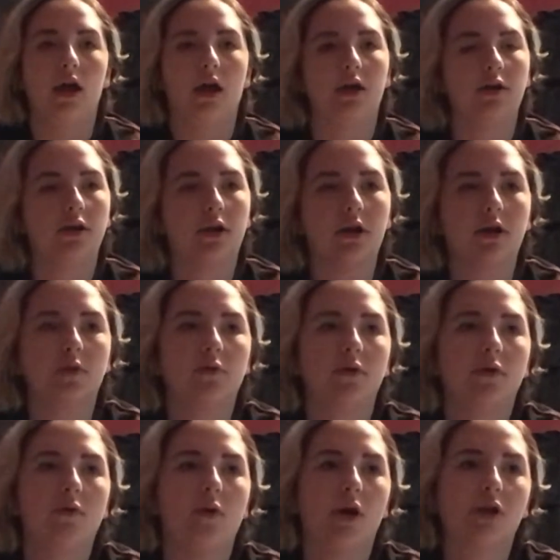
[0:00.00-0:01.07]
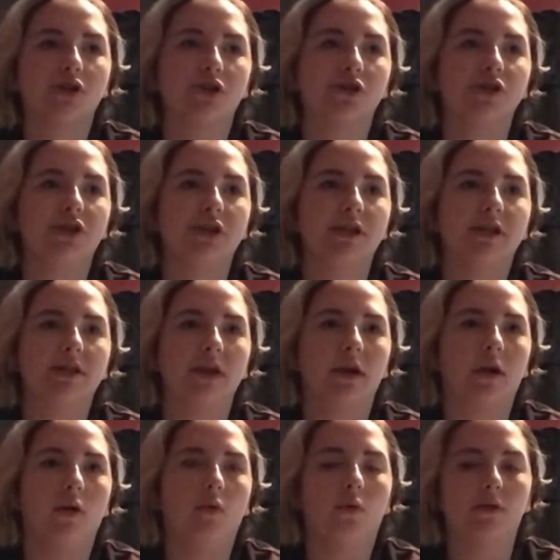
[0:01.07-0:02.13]
You're gonna want to wash your sheets like
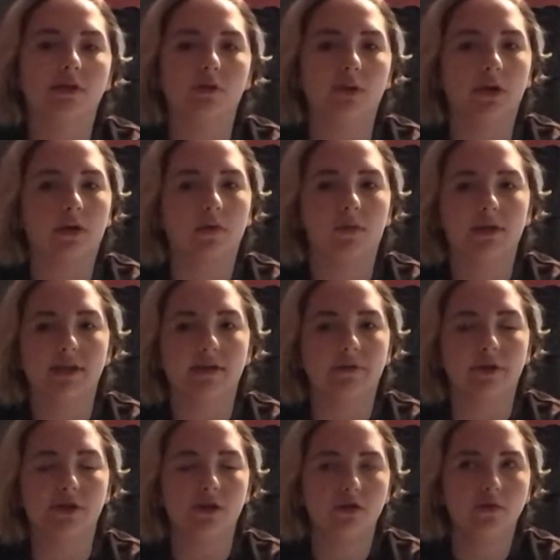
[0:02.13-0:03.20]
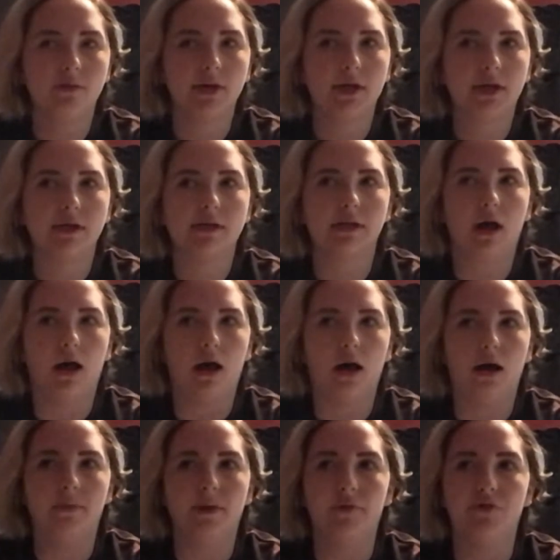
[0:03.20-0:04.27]
once a week or once every 2 weeks.
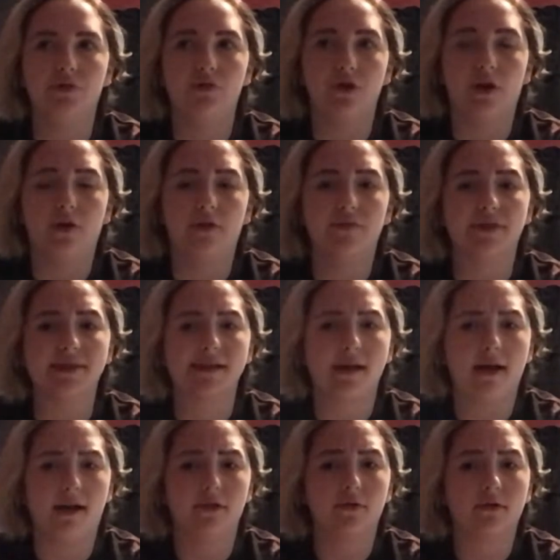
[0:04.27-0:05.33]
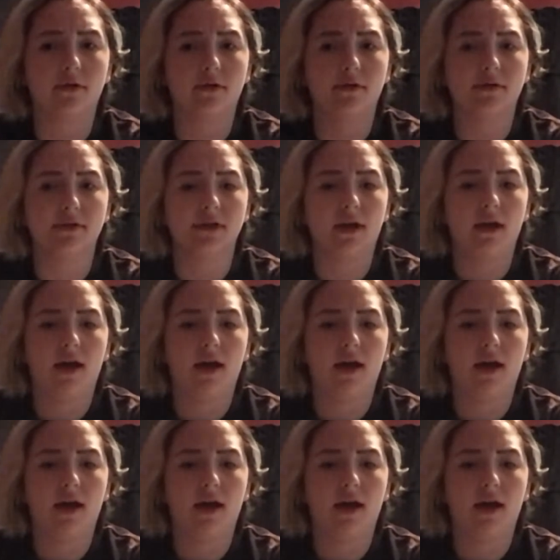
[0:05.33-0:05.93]
If you don't, that's kind of gross.